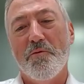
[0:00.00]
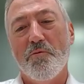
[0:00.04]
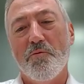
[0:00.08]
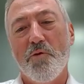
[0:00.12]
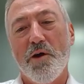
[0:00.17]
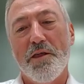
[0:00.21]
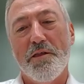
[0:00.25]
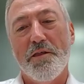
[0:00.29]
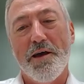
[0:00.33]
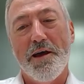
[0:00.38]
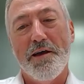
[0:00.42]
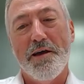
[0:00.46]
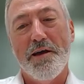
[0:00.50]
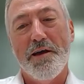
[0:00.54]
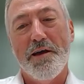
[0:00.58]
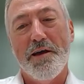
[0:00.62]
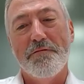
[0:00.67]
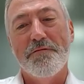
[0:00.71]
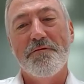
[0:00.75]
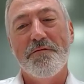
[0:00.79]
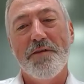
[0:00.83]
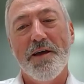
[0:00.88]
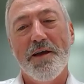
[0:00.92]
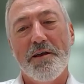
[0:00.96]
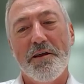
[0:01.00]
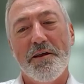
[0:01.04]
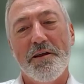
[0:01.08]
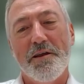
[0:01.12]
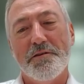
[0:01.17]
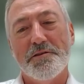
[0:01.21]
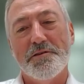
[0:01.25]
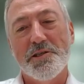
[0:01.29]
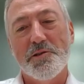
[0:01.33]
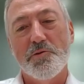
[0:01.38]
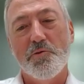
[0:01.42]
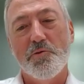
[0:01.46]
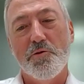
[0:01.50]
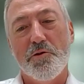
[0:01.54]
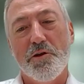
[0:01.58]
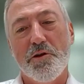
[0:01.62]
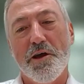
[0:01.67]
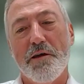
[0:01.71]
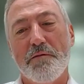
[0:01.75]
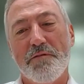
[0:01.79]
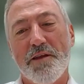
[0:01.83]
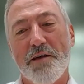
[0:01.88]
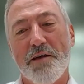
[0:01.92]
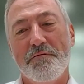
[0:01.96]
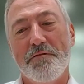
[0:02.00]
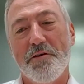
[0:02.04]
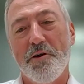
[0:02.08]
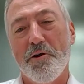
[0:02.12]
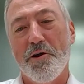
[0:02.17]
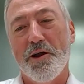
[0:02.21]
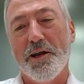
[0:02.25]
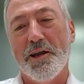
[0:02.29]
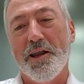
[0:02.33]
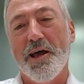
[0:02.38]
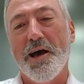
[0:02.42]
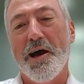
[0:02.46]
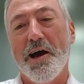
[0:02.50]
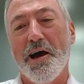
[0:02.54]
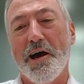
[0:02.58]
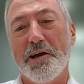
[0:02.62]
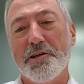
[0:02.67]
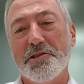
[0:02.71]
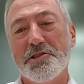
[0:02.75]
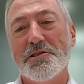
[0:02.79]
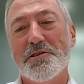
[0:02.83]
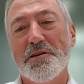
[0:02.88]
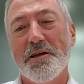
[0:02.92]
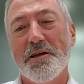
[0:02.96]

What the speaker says: where they've installed a very large